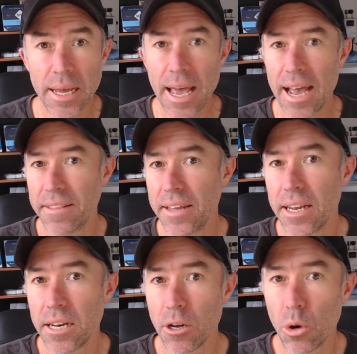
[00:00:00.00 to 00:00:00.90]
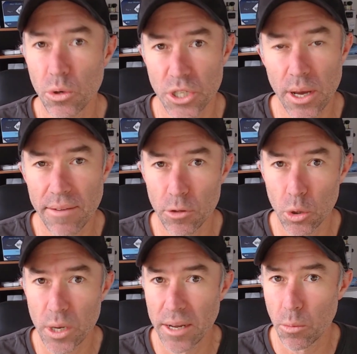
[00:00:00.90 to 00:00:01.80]
and then also have a
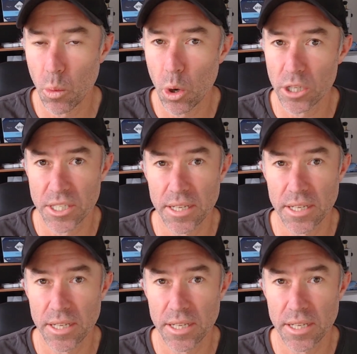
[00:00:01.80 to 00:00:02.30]
look at what